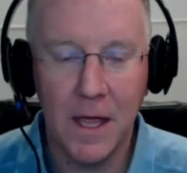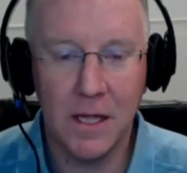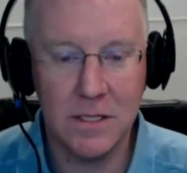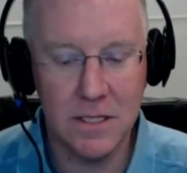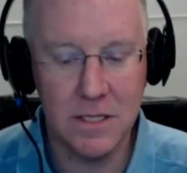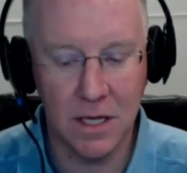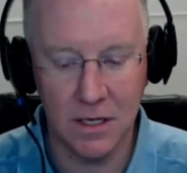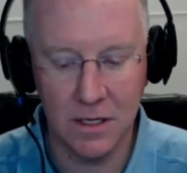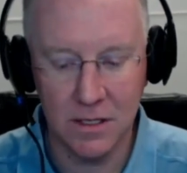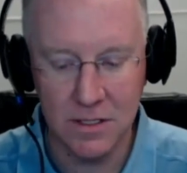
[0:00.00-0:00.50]

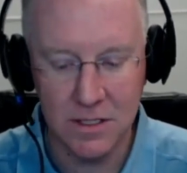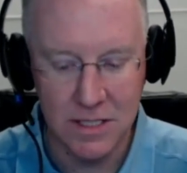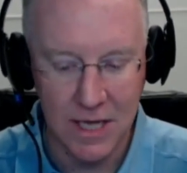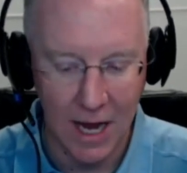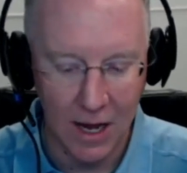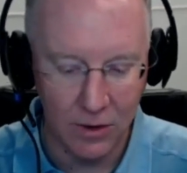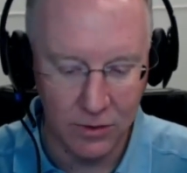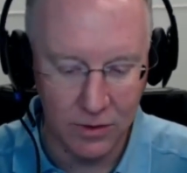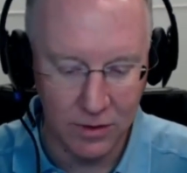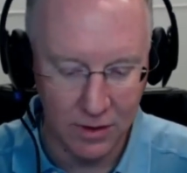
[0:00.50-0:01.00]
It's going to
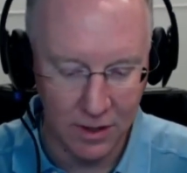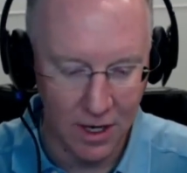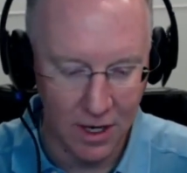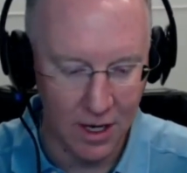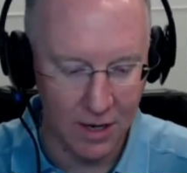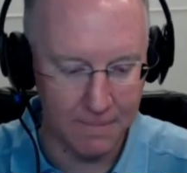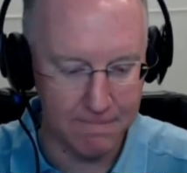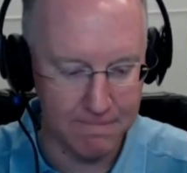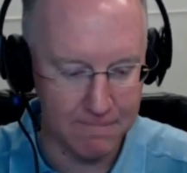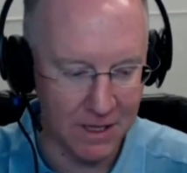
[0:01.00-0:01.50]
sound
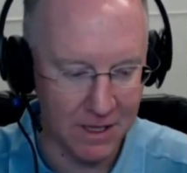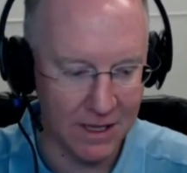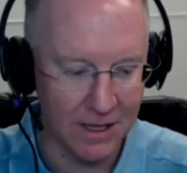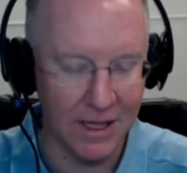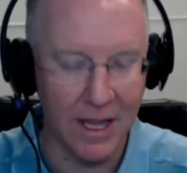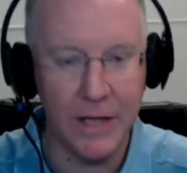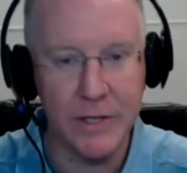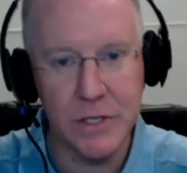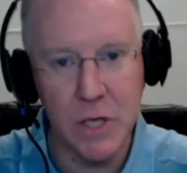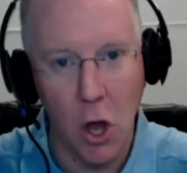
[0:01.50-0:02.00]
uh,
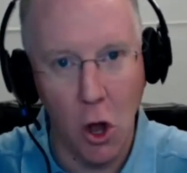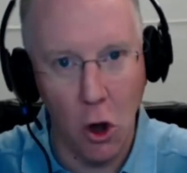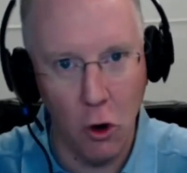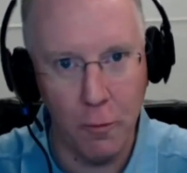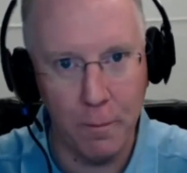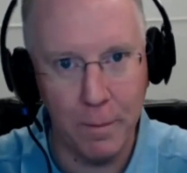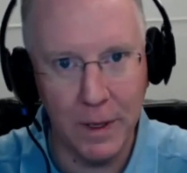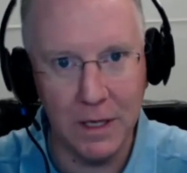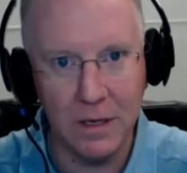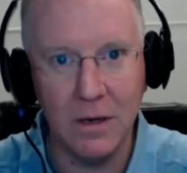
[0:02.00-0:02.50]
less
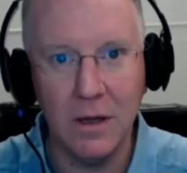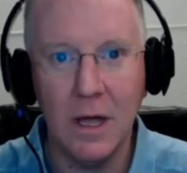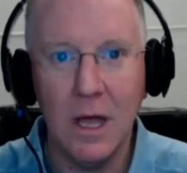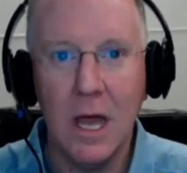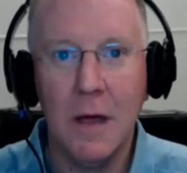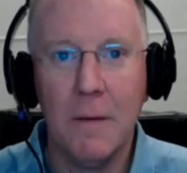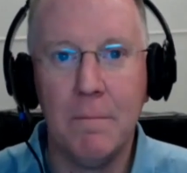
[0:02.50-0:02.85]
open,